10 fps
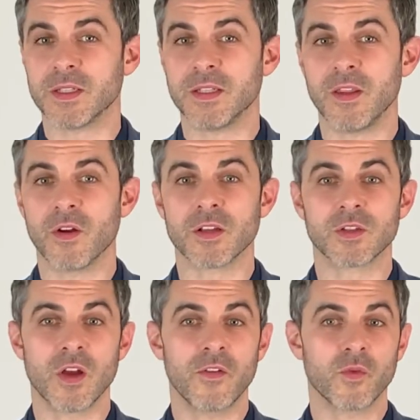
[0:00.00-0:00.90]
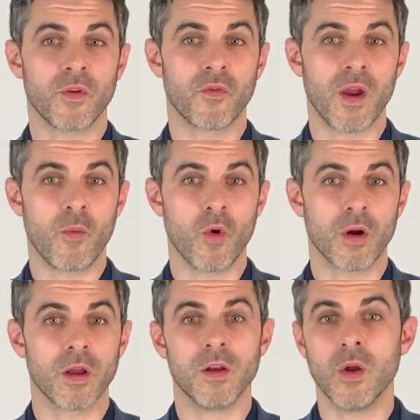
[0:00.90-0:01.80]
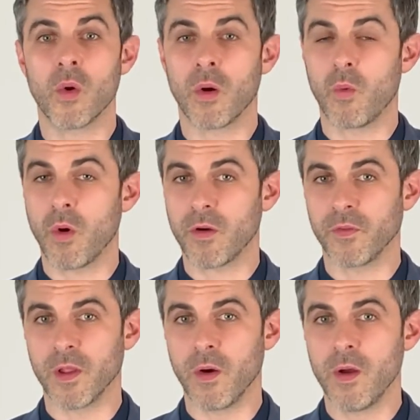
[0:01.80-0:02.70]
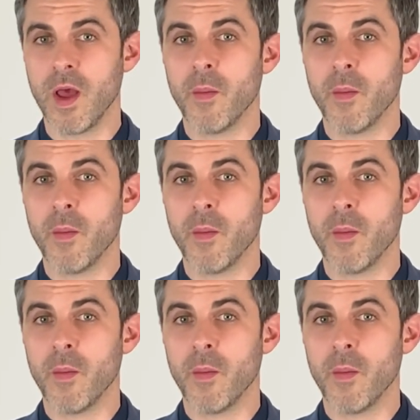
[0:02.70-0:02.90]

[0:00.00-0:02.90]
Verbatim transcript: is neither a software framework nor a workflow,